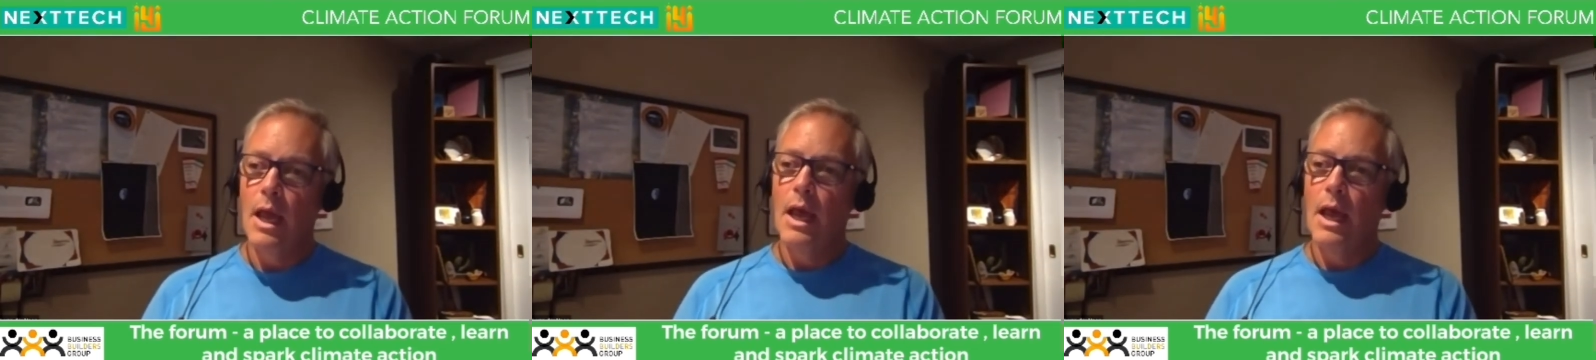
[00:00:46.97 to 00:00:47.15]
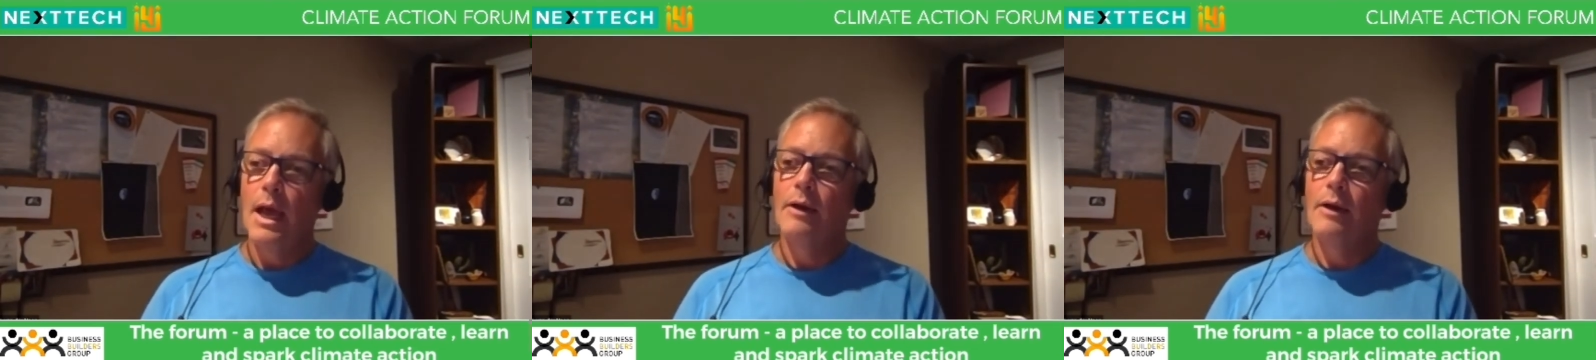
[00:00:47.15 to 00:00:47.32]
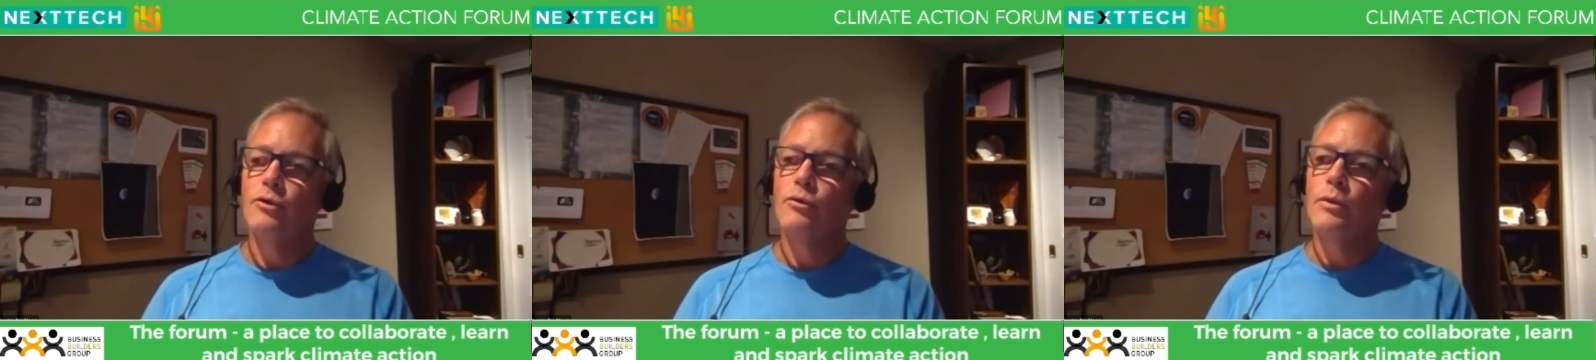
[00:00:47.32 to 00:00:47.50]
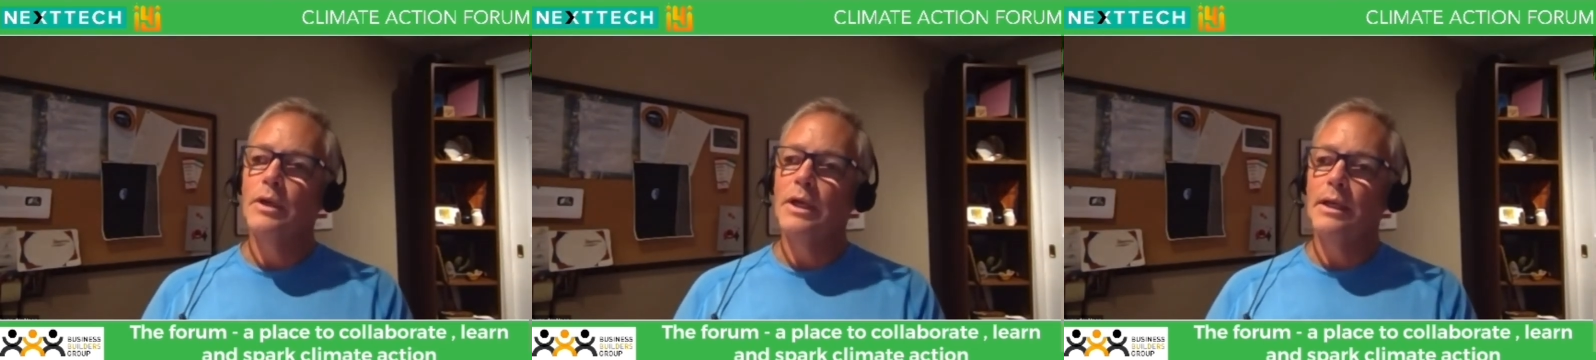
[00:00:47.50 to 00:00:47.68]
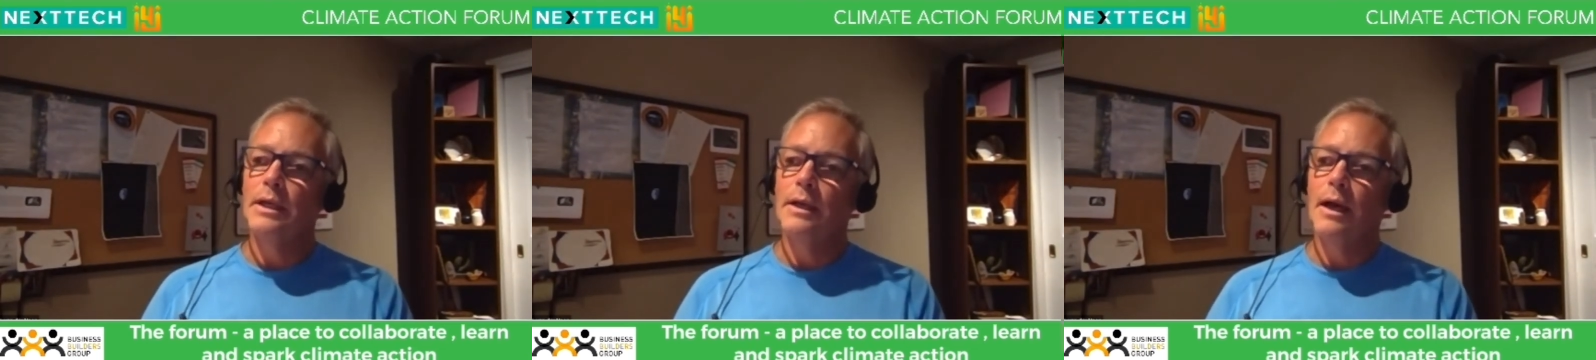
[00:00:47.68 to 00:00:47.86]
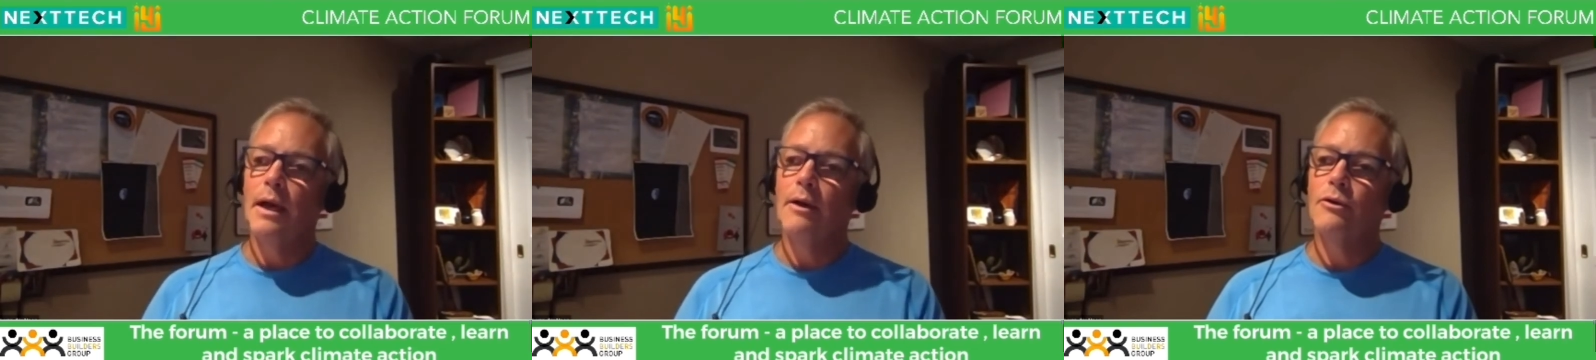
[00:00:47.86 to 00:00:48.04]
How do
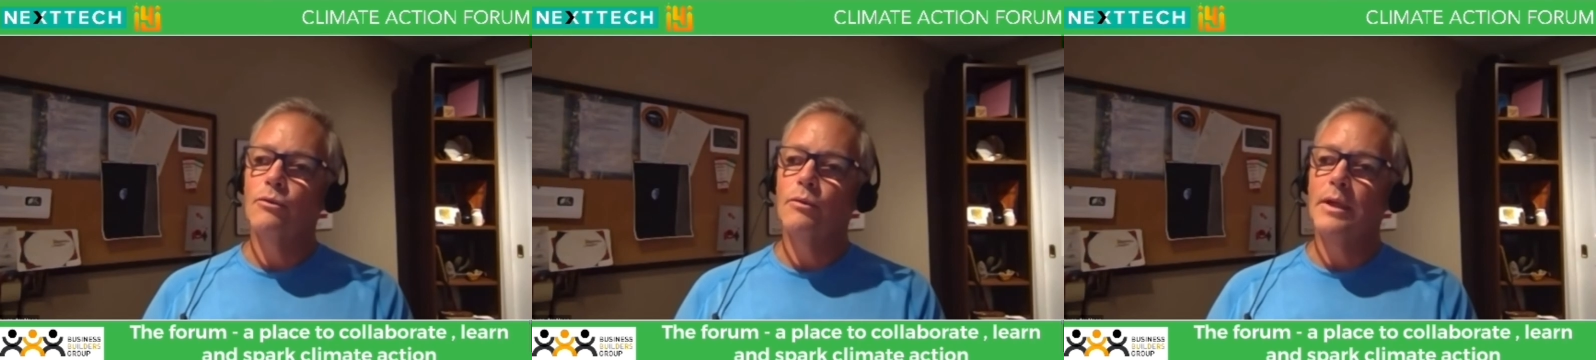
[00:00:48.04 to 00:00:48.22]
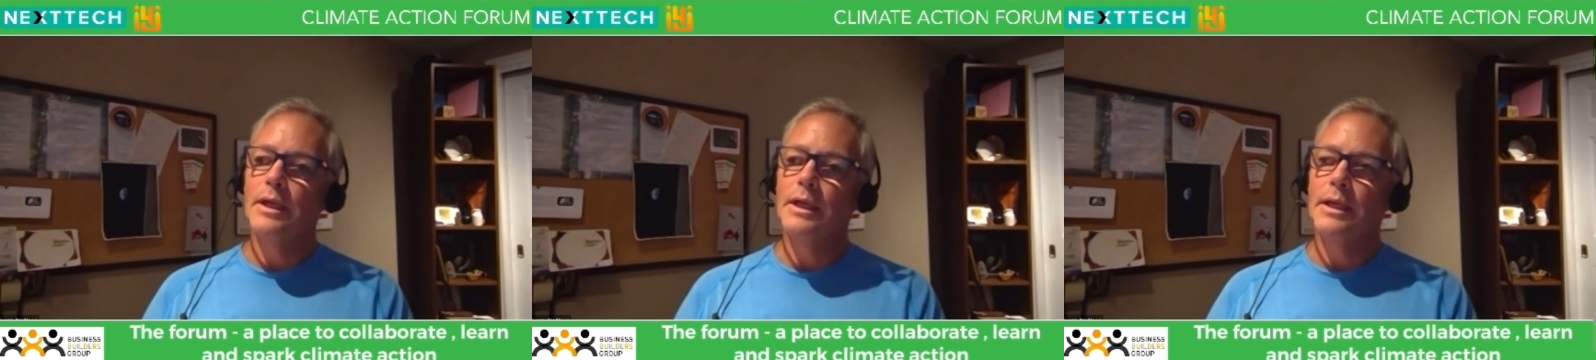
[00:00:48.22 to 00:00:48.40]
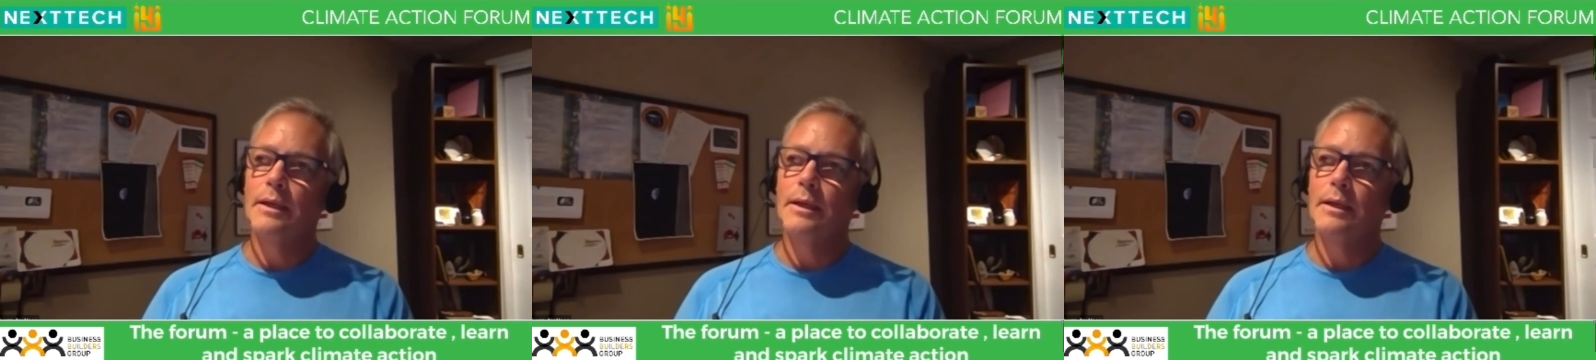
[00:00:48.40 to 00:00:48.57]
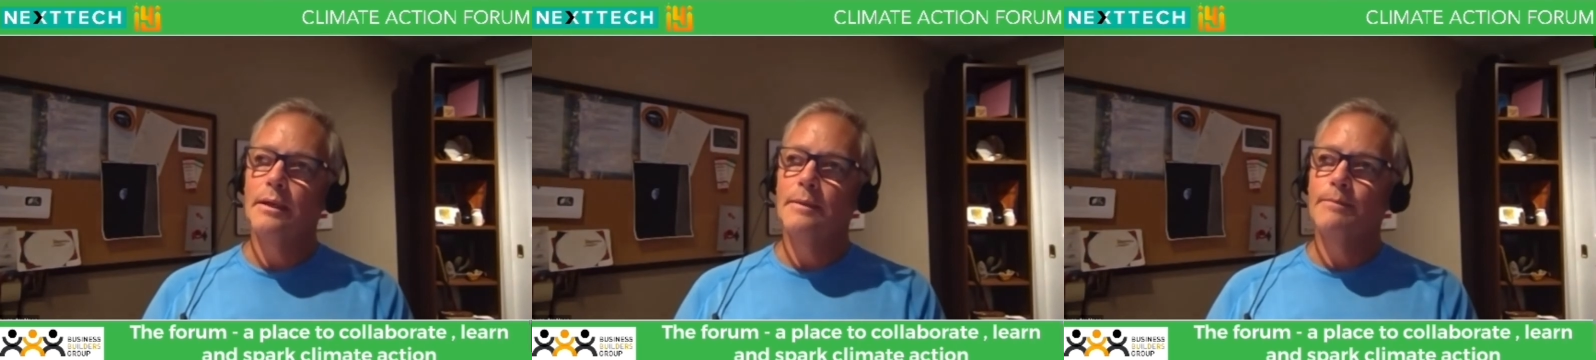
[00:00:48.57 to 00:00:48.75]
we how do we